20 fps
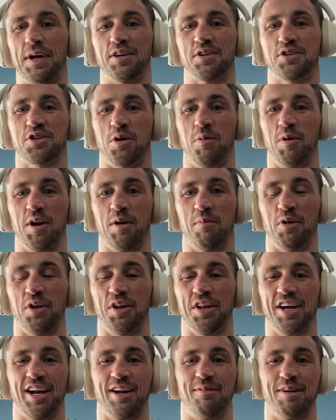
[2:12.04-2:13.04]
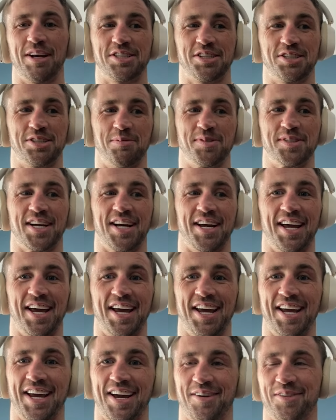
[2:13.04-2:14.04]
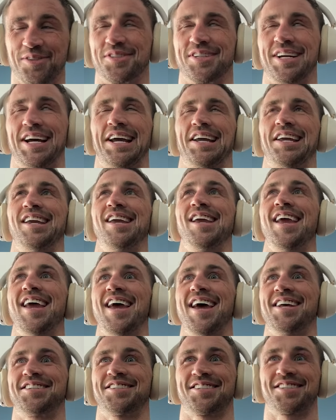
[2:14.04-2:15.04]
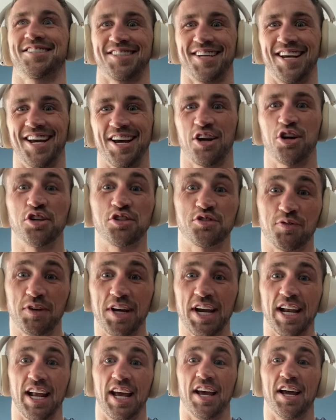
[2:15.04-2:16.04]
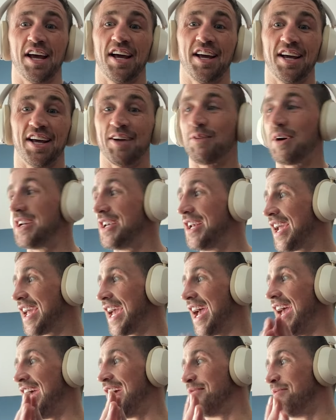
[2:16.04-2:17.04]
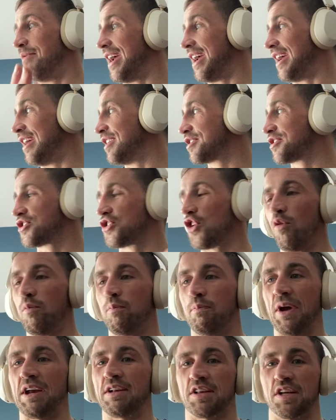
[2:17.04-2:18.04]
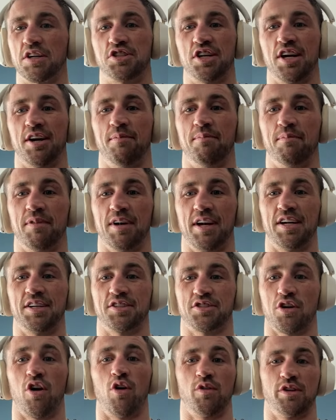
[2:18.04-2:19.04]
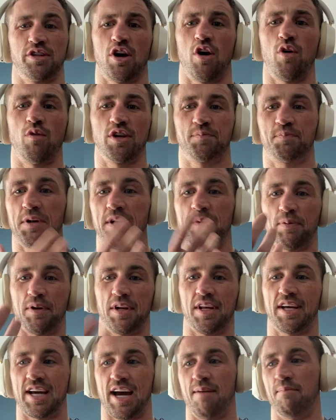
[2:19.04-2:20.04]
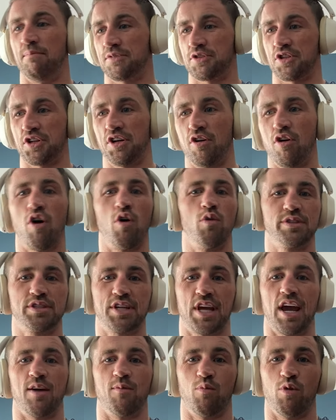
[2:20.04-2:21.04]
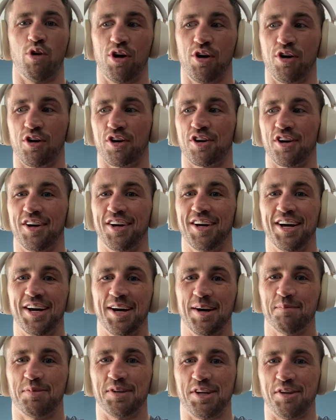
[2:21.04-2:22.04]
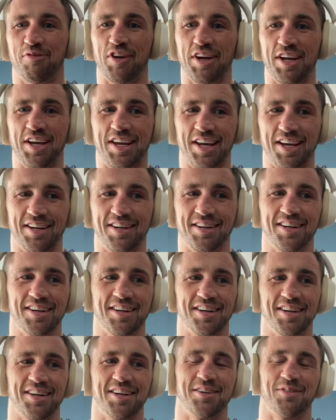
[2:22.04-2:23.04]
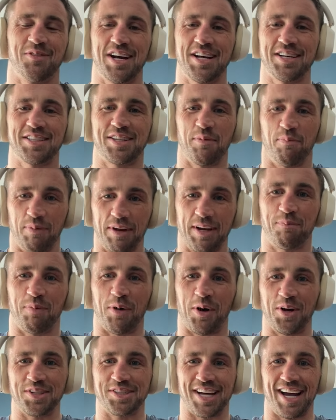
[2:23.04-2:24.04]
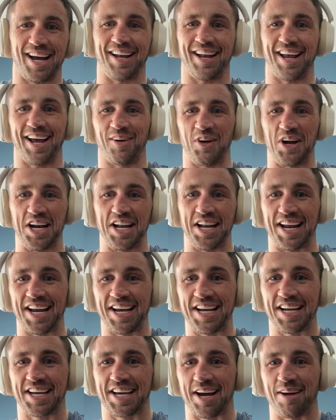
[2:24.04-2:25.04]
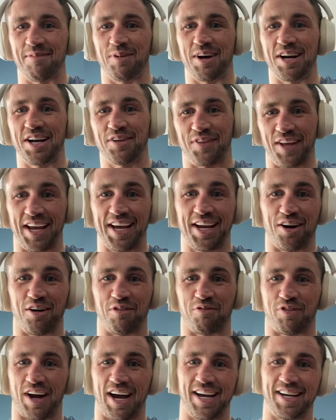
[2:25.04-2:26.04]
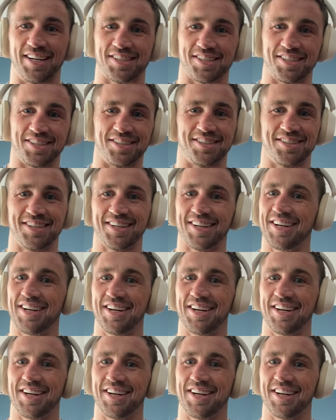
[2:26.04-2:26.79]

Peter's coming on Monday, and I messaged him. He's like, yeah. I was like, yes. Because really, when you get here, mate, it's so big, the gym, and it's always people in camp, so you're always getting work. But you're thinking, where's the big boys at? Like, when are they in camp? When have they got fights? And